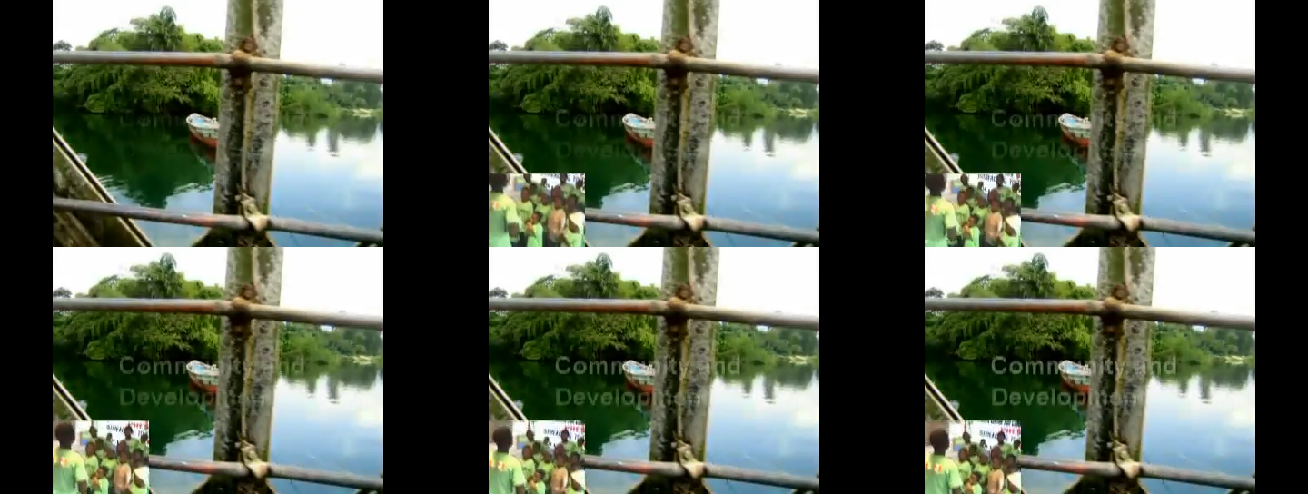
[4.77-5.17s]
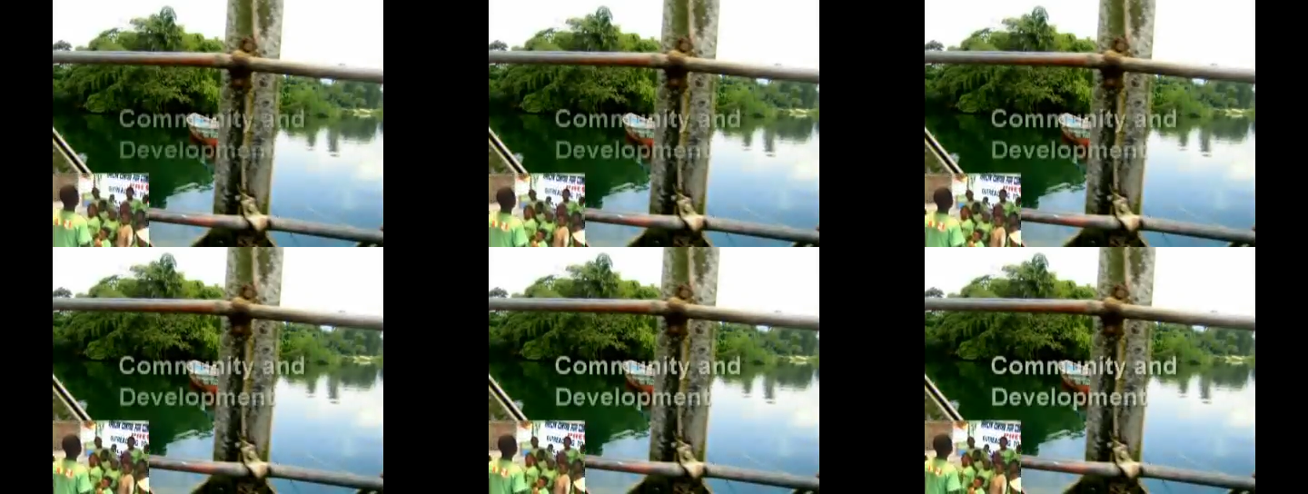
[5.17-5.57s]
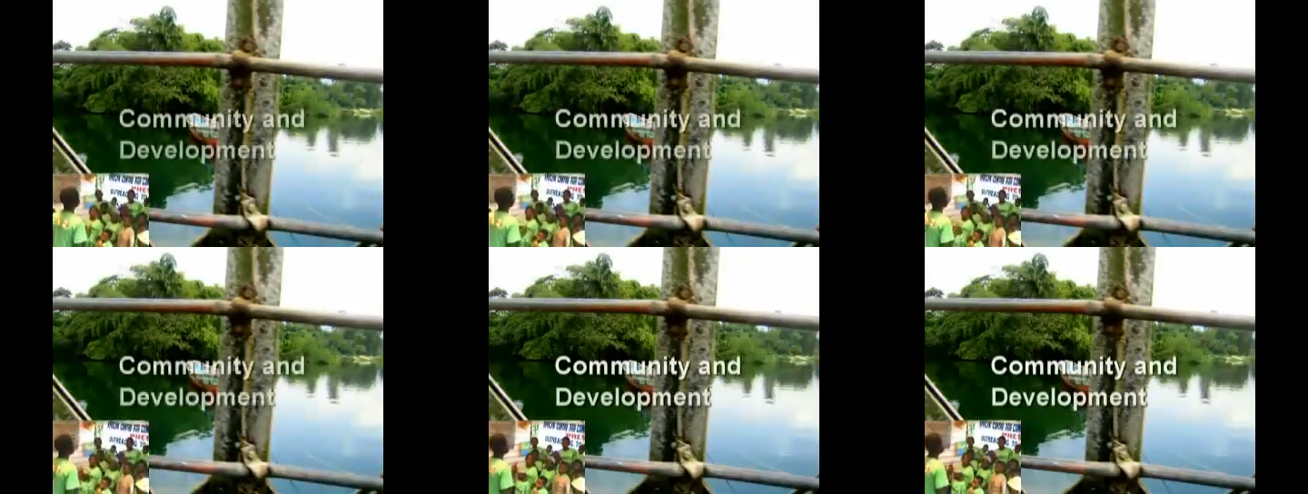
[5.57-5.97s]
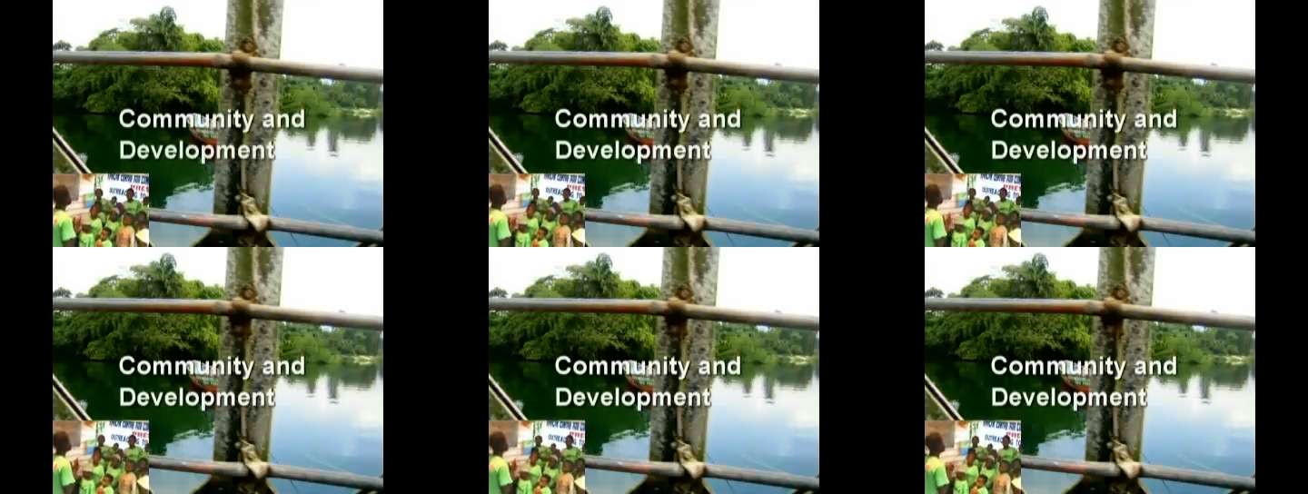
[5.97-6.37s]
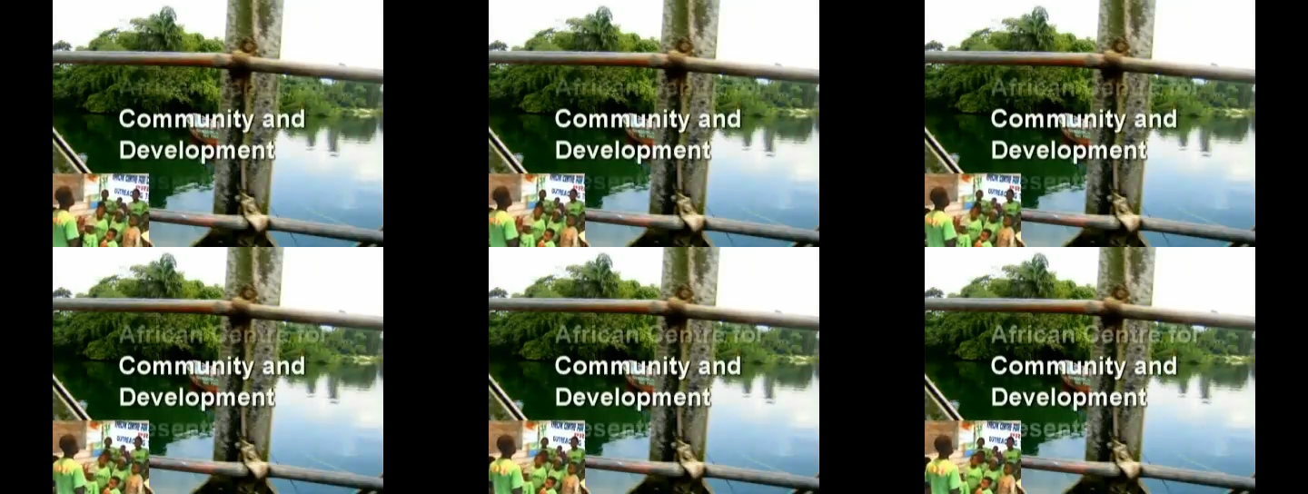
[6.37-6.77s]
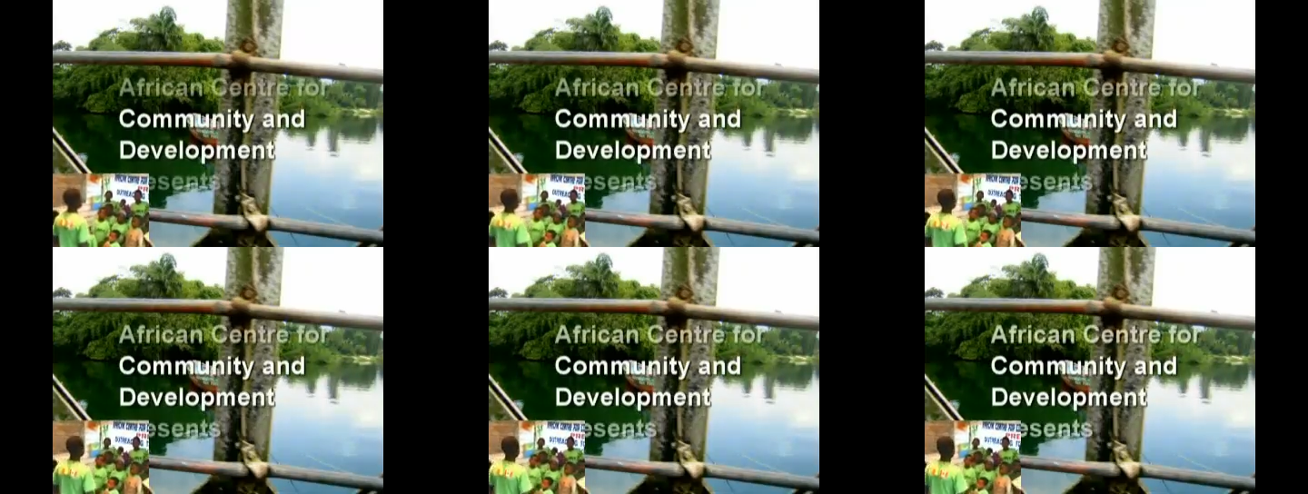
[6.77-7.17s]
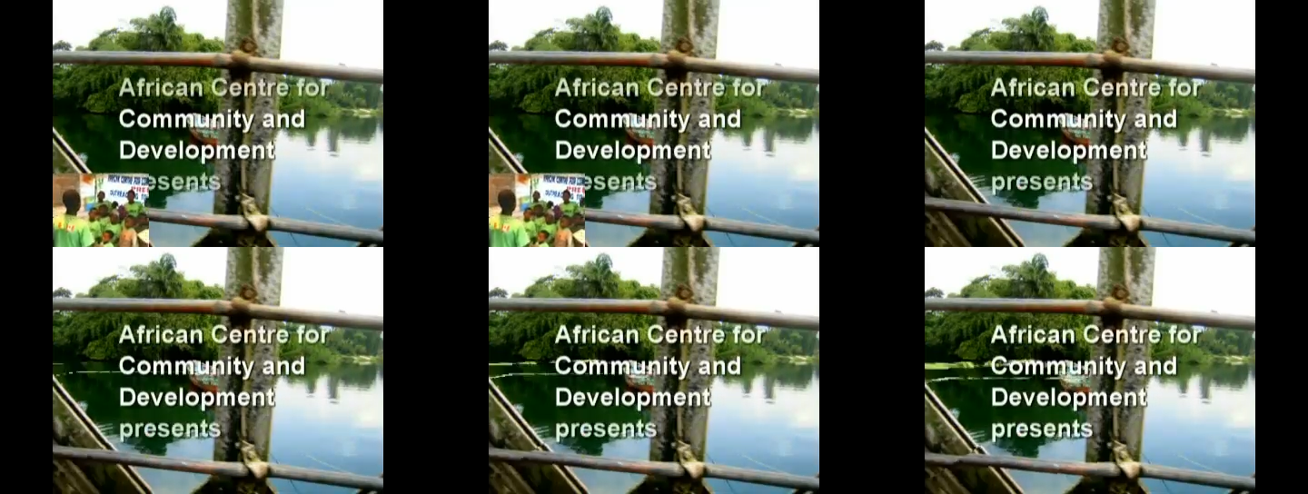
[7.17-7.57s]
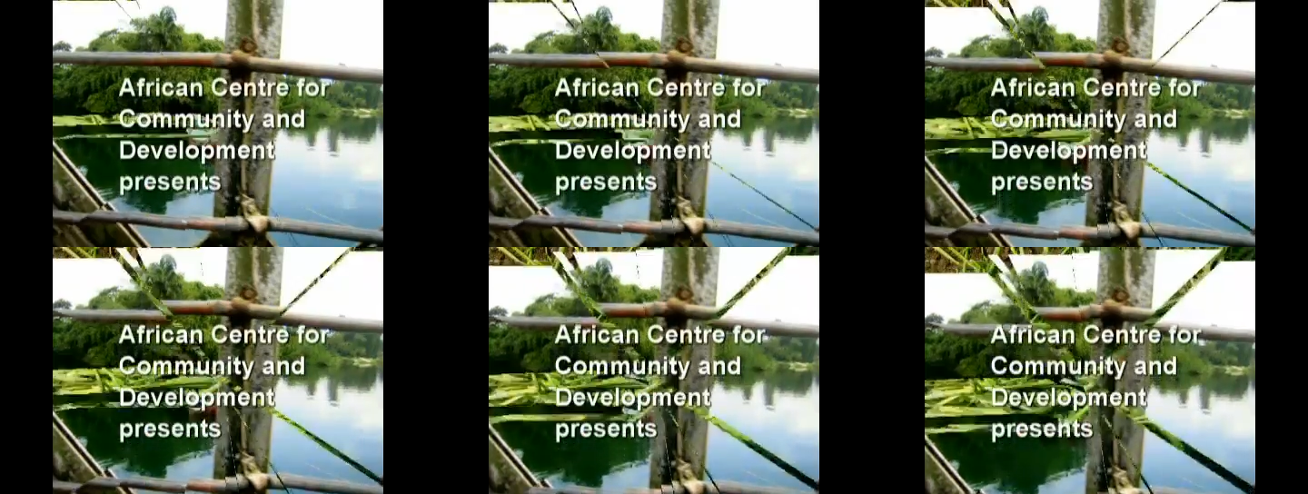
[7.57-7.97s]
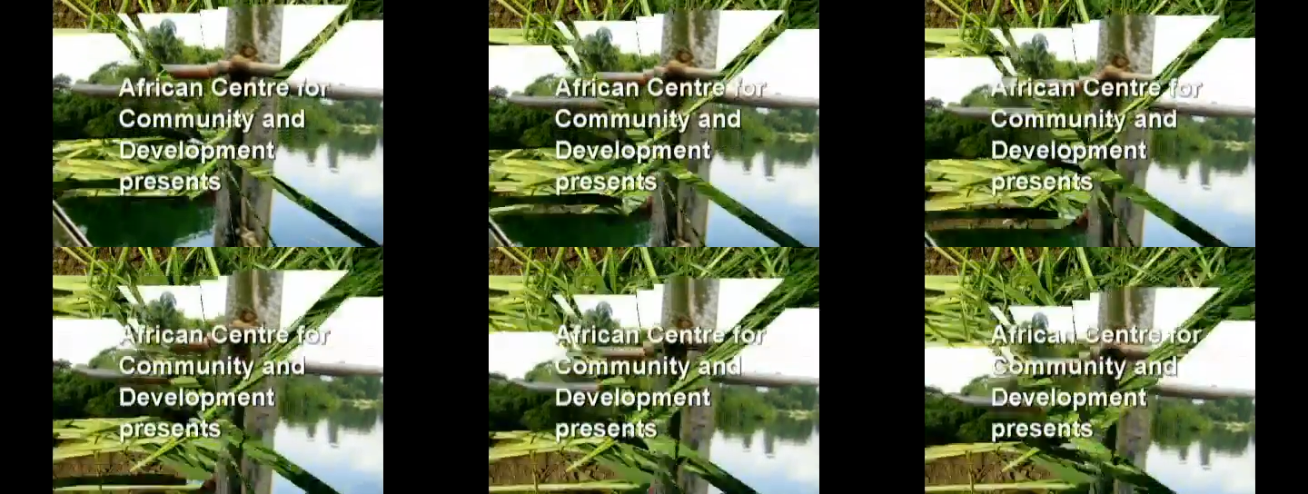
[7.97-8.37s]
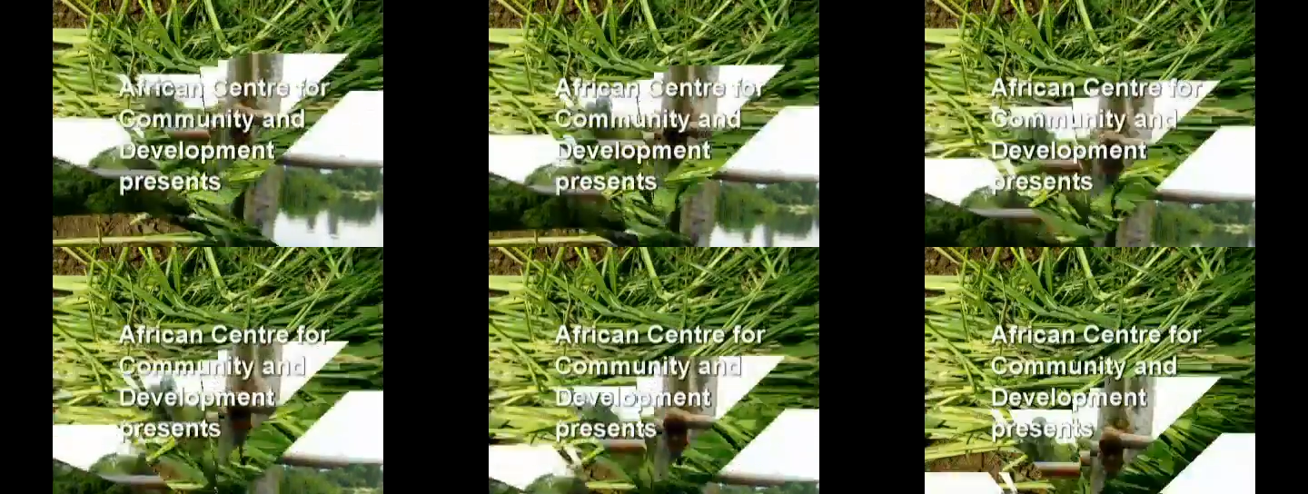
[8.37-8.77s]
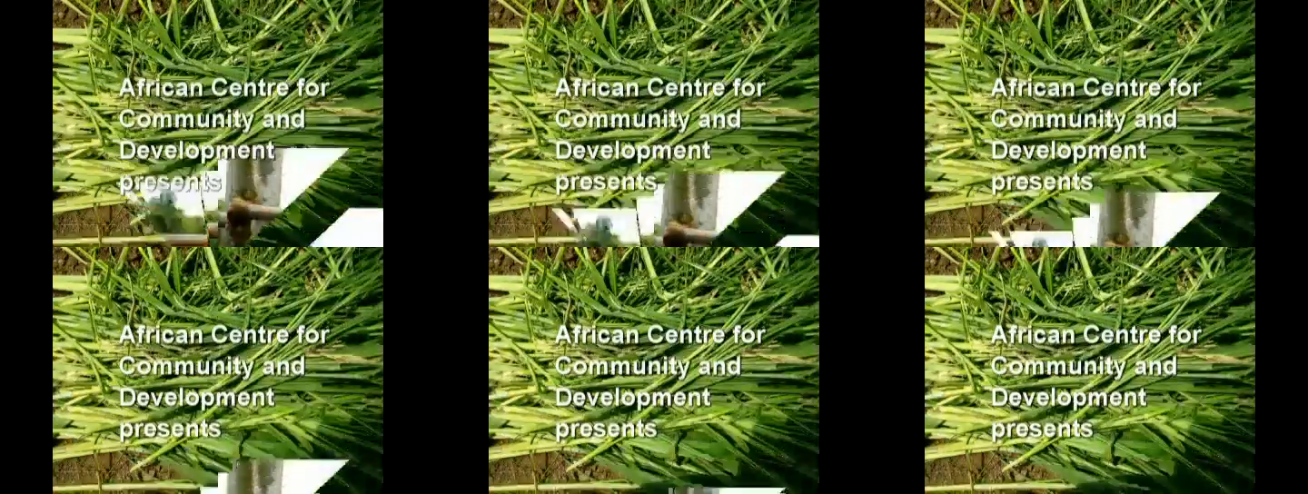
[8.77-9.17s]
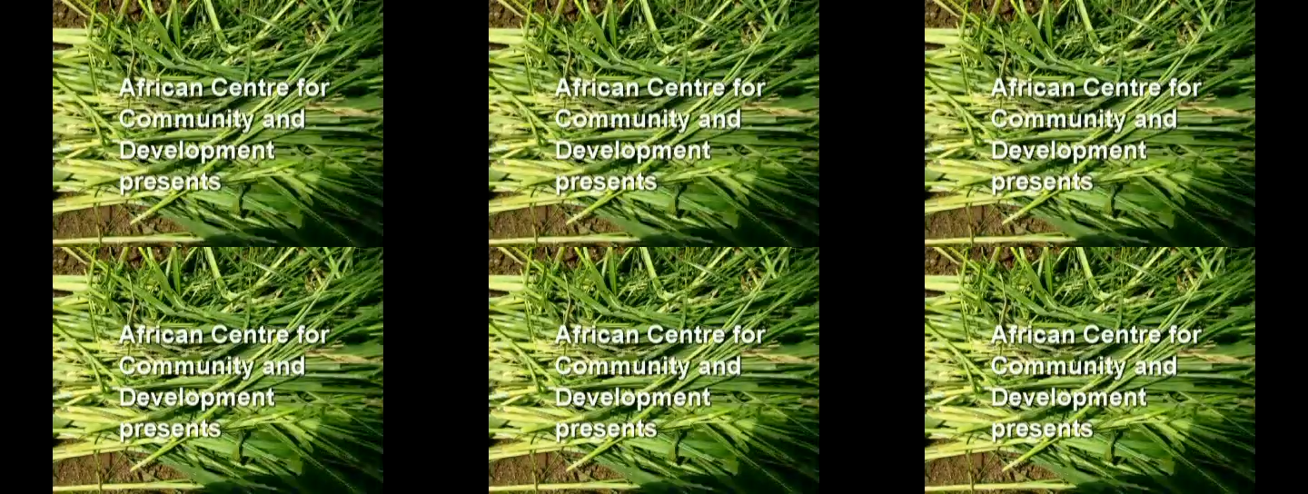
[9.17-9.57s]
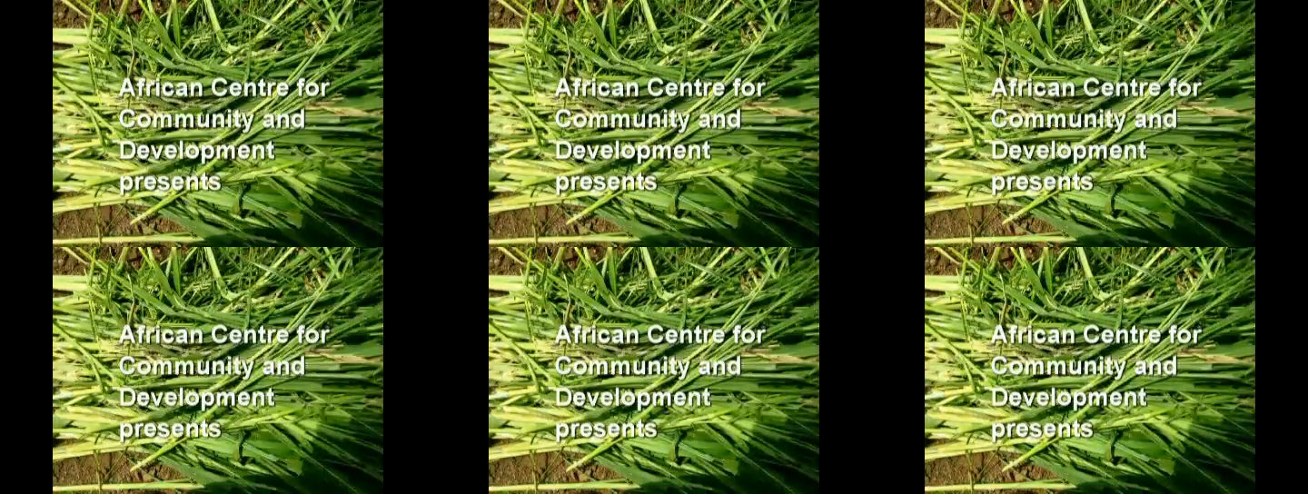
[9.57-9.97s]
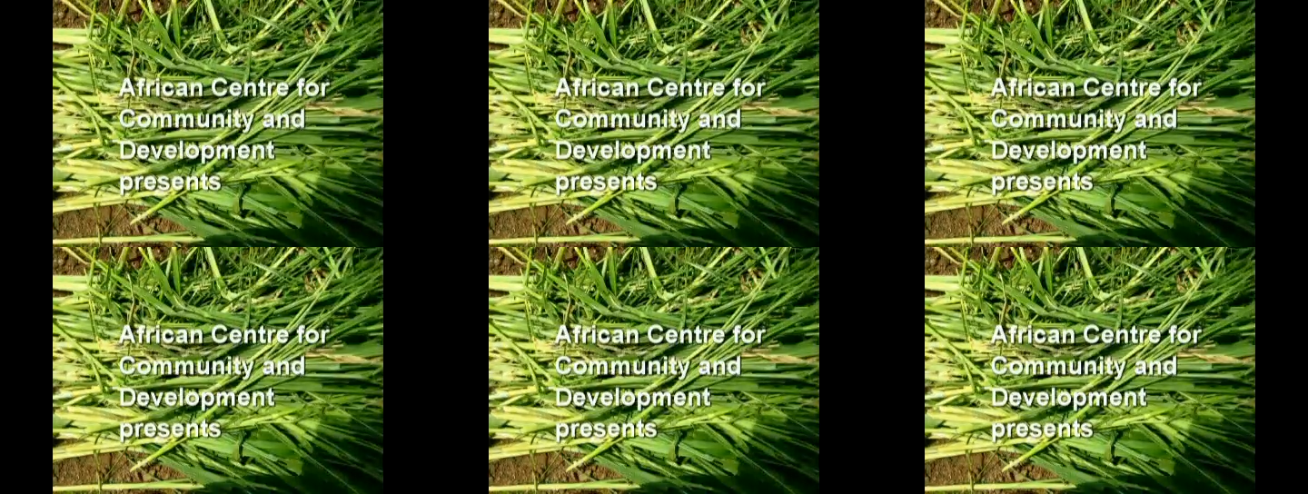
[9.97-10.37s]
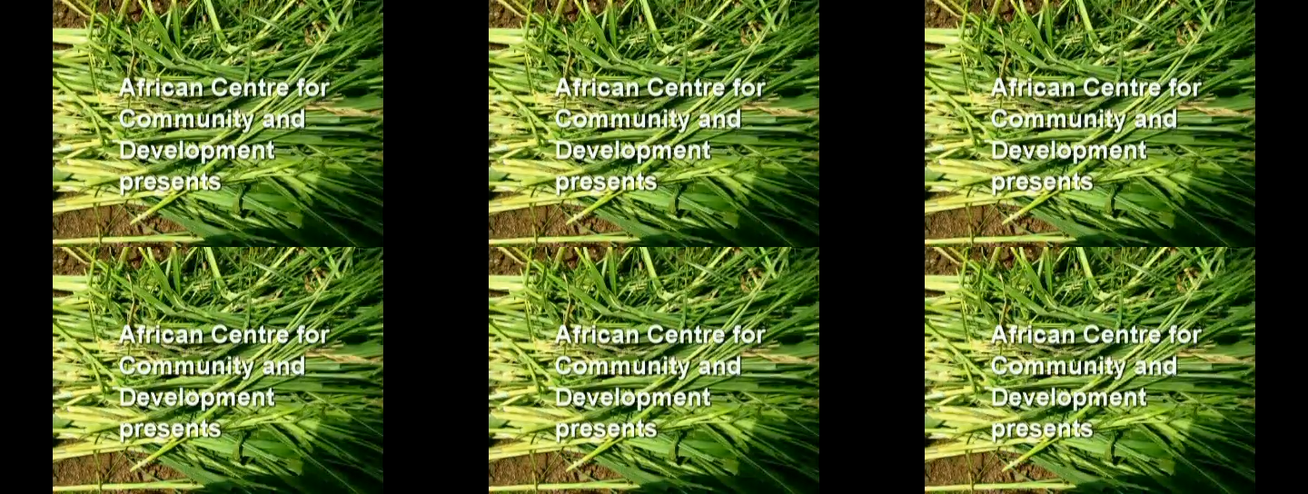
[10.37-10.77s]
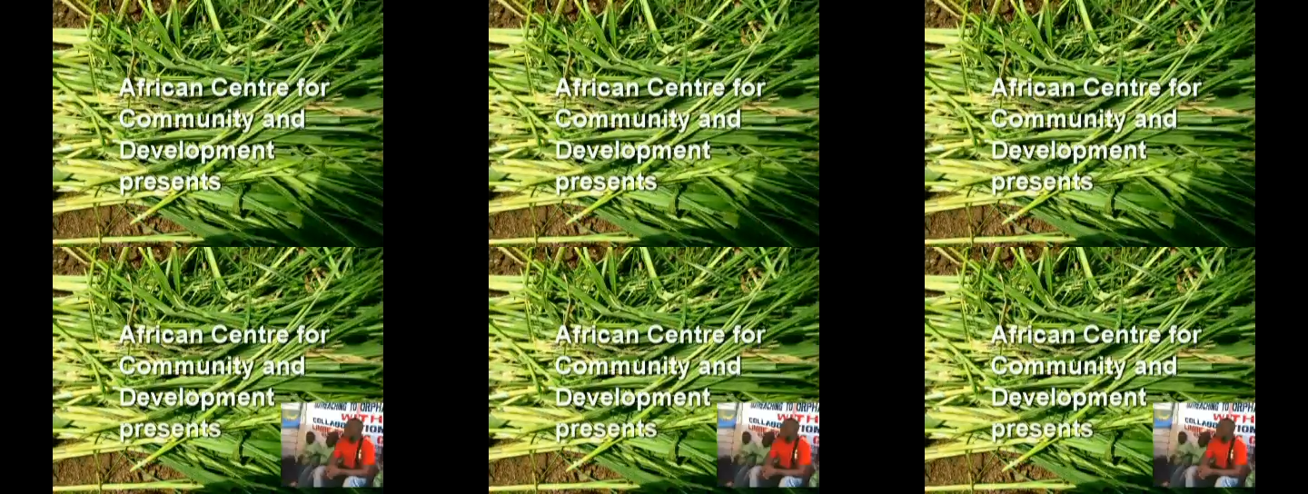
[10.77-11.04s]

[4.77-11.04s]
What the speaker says: [unreadable: no face in view]